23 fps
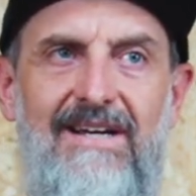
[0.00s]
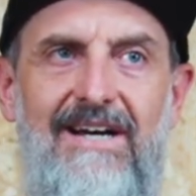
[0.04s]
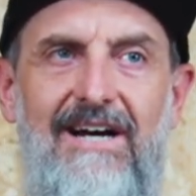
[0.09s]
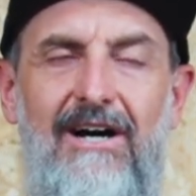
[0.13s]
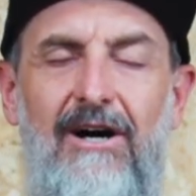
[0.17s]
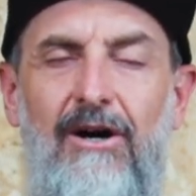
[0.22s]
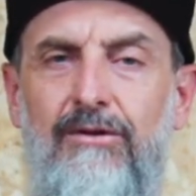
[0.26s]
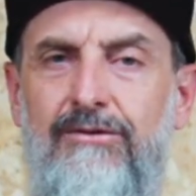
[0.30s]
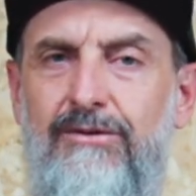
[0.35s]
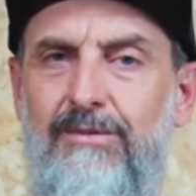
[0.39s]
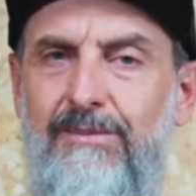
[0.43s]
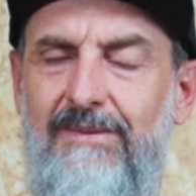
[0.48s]

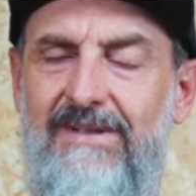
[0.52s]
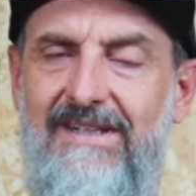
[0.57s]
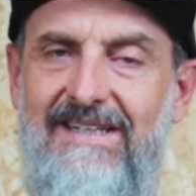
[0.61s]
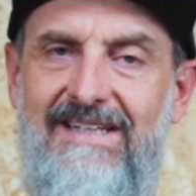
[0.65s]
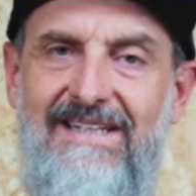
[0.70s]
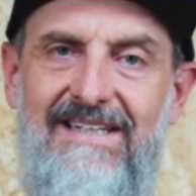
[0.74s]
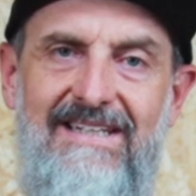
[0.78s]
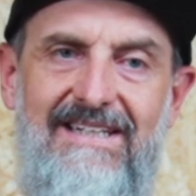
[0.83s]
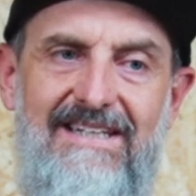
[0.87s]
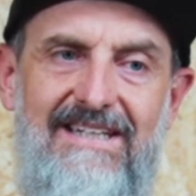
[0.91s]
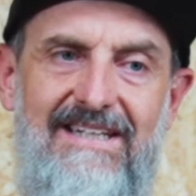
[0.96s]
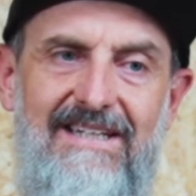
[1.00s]

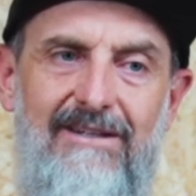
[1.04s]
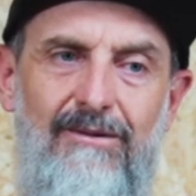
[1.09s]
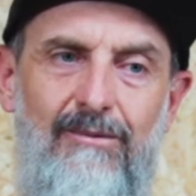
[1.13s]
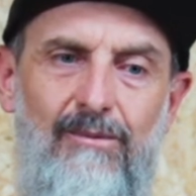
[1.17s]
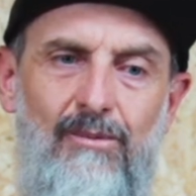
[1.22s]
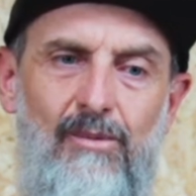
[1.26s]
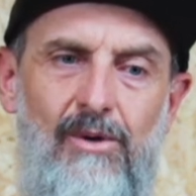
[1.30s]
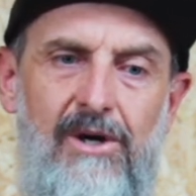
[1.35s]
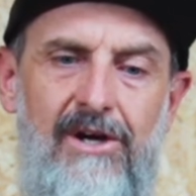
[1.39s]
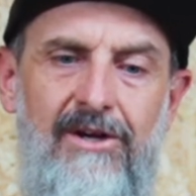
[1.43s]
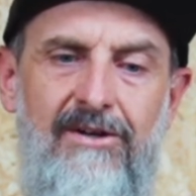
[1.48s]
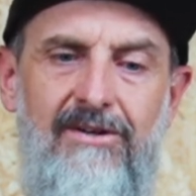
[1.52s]
ultimately it
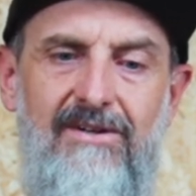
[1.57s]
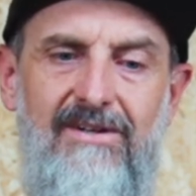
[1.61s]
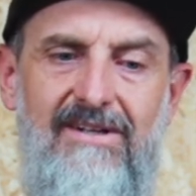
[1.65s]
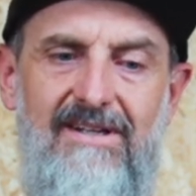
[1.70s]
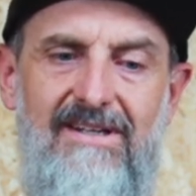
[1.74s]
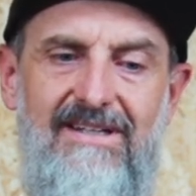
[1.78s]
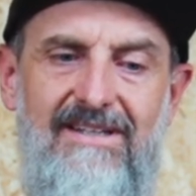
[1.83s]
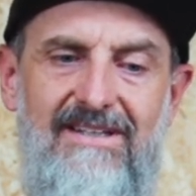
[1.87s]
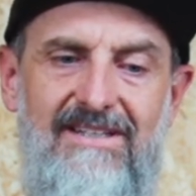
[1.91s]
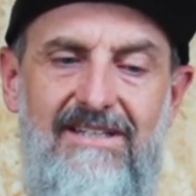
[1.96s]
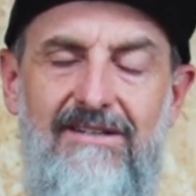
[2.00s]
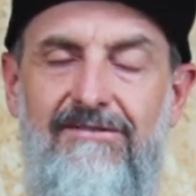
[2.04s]
won't
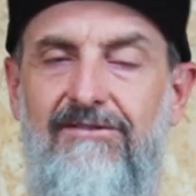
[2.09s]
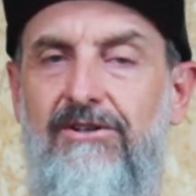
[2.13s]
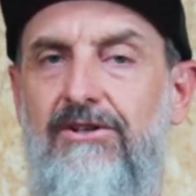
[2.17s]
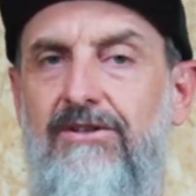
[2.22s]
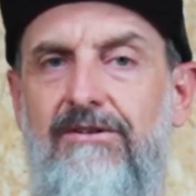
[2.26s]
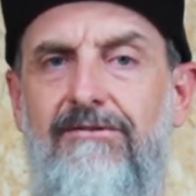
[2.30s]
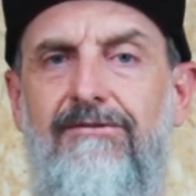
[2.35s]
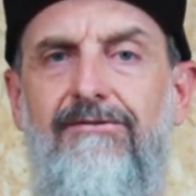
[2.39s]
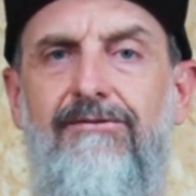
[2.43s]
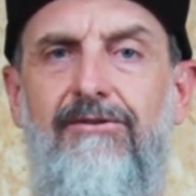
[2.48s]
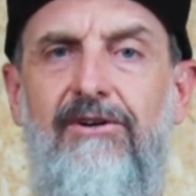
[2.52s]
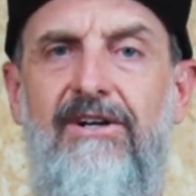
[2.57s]
give you
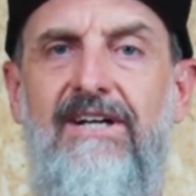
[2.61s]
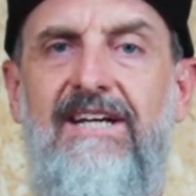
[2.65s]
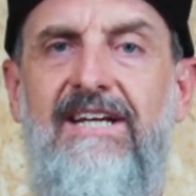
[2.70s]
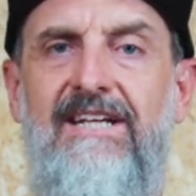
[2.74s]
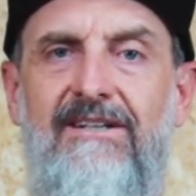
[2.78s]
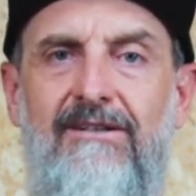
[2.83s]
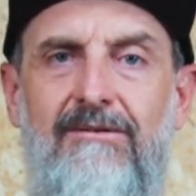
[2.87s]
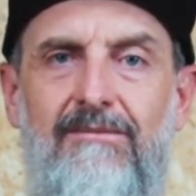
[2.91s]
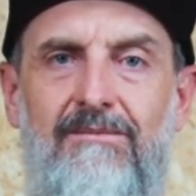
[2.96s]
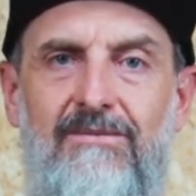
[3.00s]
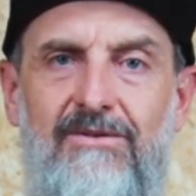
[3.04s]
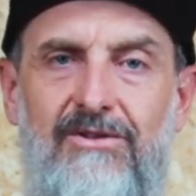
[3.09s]
the
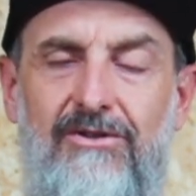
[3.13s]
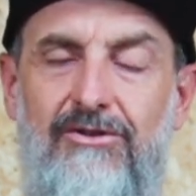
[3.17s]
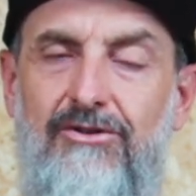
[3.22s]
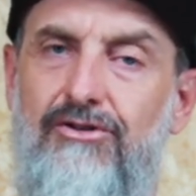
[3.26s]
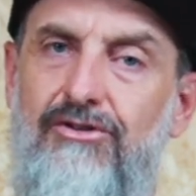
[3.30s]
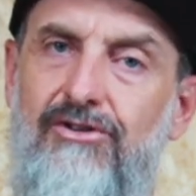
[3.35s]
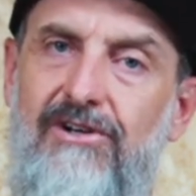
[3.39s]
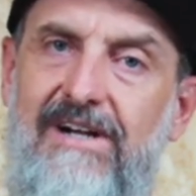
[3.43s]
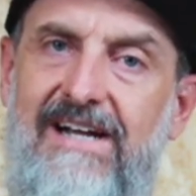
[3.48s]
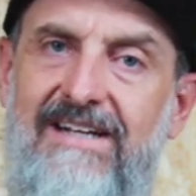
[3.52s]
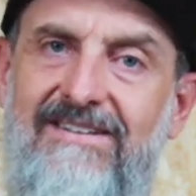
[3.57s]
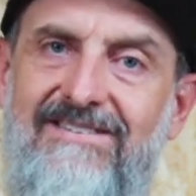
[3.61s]
freedom to
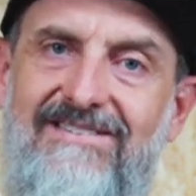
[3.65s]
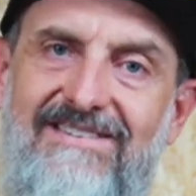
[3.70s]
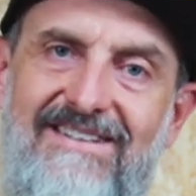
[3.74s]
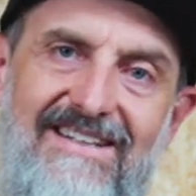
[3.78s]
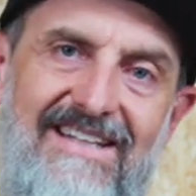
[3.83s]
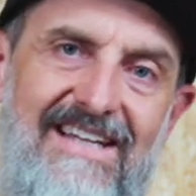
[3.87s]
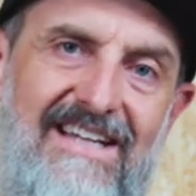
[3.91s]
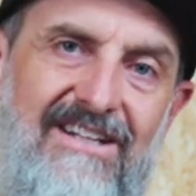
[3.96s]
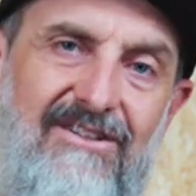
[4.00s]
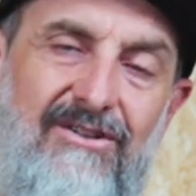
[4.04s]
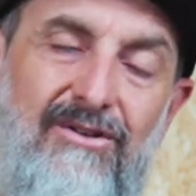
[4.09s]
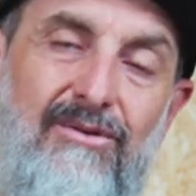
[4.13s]
trust that
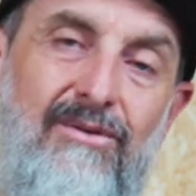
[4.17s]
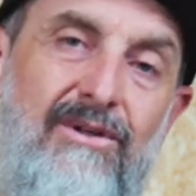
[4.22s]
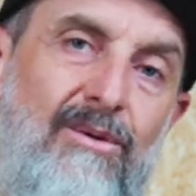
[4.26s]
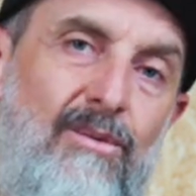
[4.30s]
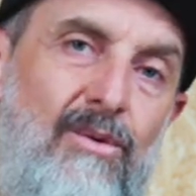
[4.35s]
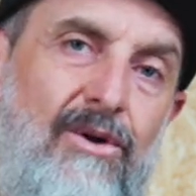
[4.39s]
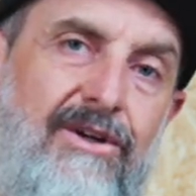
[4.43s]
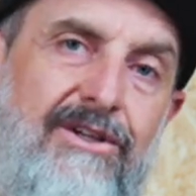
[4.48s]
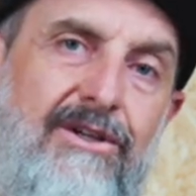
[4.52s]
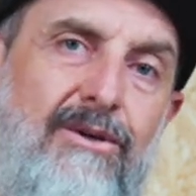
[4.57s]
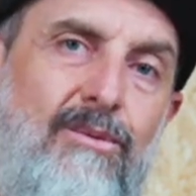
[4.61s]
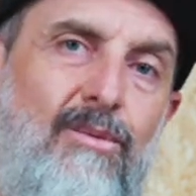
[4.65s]
they're doing
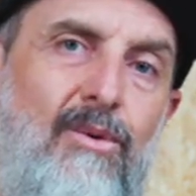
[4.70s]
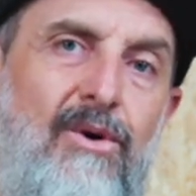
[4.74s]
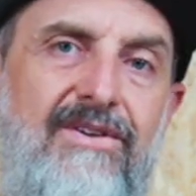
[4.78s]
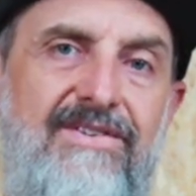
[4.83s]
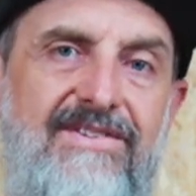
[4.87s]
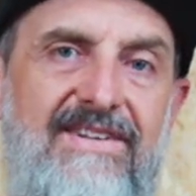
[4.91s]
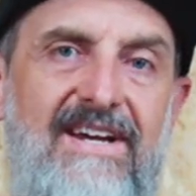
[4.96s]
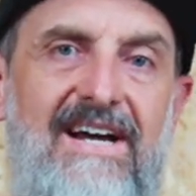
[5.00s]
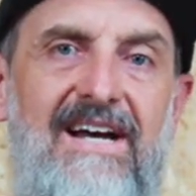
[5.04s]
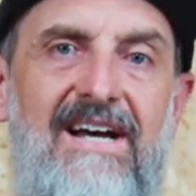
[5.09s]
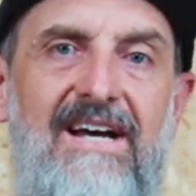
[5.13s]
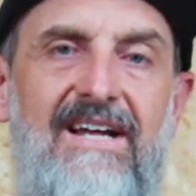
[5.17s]
what you
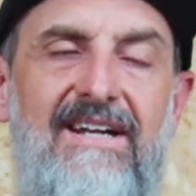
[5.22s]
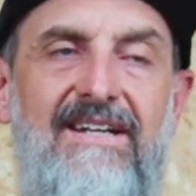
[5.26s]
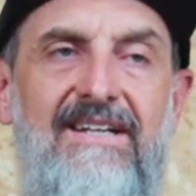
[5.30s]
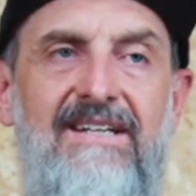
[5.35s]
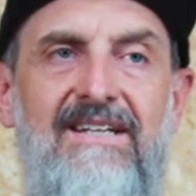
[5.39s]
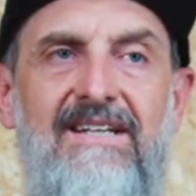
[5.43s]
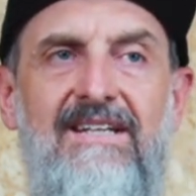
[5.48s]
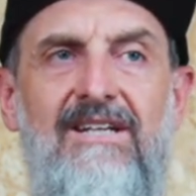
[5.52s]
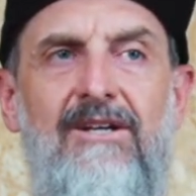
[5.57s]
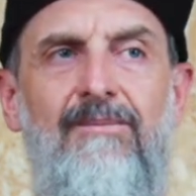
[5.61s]
want done.